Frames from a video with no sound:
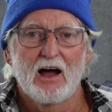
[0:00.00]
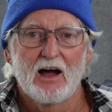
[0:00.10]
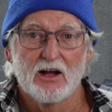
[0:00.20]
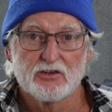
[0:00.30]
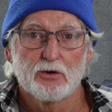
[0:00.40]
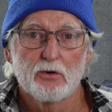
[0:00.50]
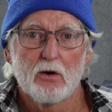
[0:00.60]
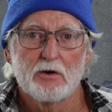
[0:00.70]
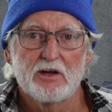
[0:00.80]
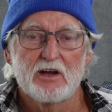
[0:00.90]
uh, it's a good
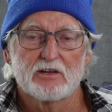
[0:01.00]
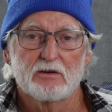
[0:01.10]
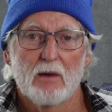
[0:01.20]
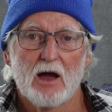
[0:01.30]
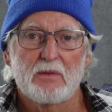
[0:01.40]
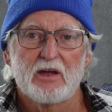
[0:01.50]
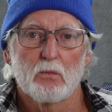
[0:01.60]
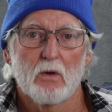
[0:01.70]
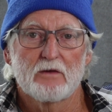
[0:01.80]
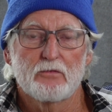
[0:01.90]
idea to maybe
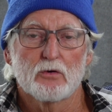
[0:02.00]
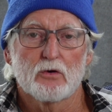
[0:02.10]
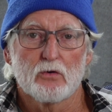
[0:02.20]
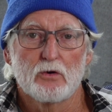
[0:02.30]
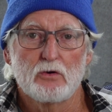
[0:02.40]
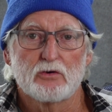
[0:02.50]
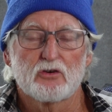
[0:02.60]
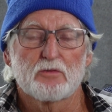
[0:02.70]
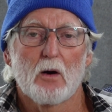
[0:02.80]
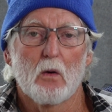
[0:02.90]
get one of your crew to
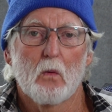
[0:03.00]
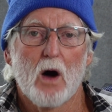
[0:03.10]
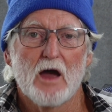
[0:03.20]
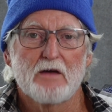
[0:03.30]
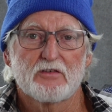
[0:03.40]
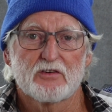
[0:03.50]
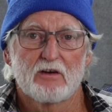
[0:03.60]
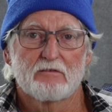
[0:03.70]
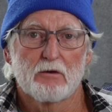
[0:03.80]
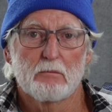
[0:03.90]
spot waves
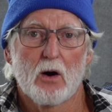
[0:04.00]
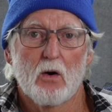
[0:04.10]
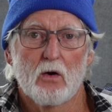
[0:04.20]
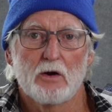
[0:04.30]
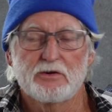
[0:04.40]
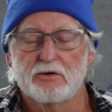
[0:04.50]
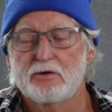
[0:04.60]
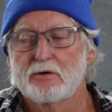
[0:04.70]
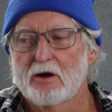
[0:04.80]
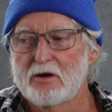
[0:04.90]
from behind you.
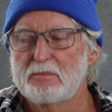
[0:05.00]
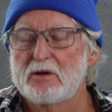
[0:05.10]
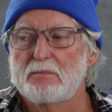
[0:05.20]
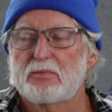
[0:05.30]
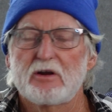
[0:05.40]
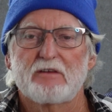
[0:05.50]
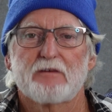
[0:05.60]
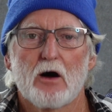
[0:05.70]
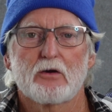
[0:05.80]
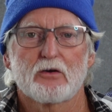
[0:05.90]
You're going to be pretty
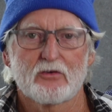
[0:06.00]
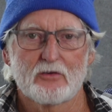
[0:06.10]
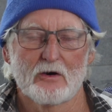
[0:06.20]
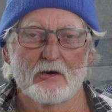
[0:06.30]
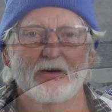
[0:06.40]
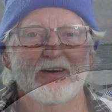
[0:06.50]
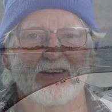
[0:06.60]
focused on